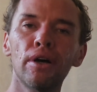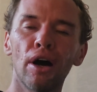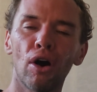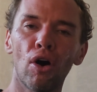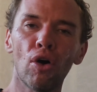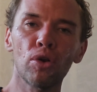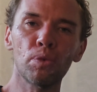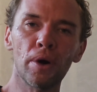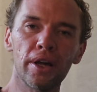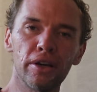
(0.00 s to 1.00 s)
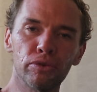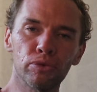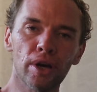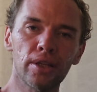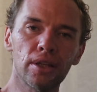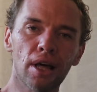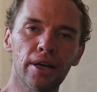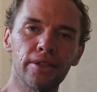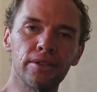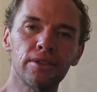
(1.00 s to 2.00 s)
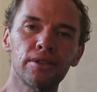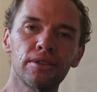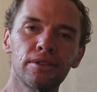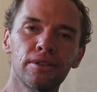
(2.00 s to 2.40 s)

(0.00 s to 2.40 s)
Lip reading: a hallway of red lights.